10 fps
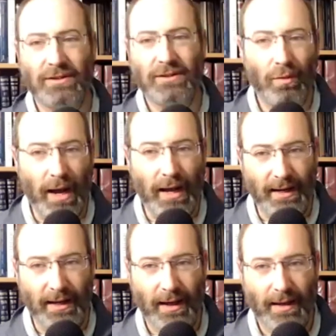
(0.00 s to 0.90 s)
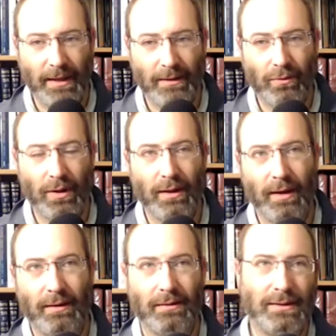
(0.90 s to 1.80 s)
a variety. I mean,
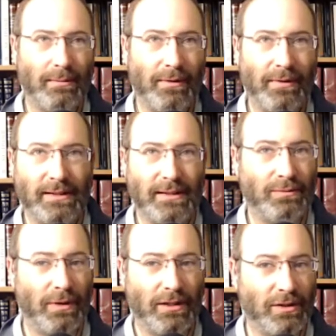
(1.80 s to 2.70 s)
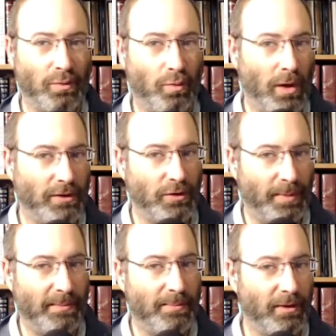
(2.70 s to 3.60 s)
yes. some of this is really just what do
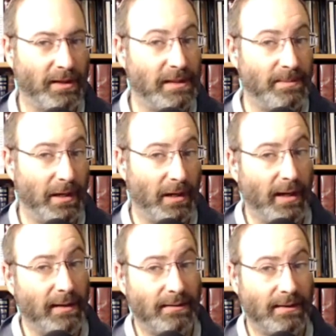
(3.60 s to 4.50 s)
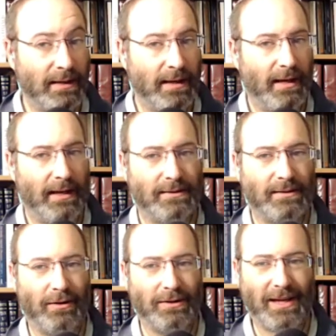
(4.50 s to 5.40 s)
people experience, and
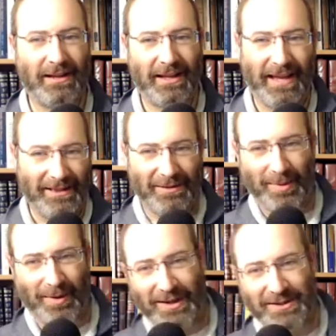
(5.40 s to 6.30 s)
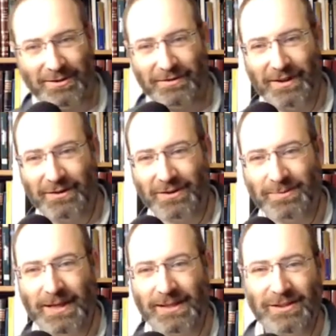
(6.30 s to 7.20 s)
so it's mm-hmm. kind of like anthropological field notes
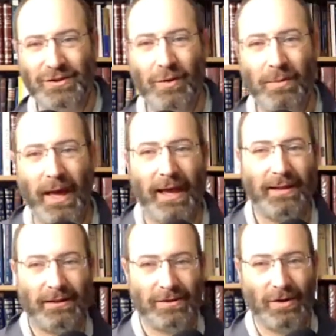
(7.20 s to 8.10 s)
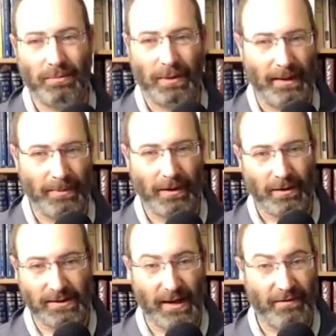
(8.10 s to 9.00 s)
because there's no a there's no playbook
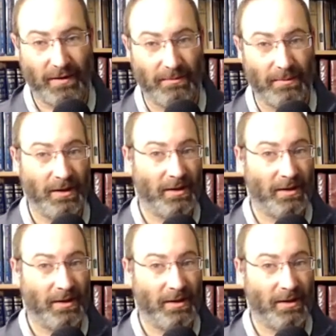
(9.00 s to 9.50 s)
aside from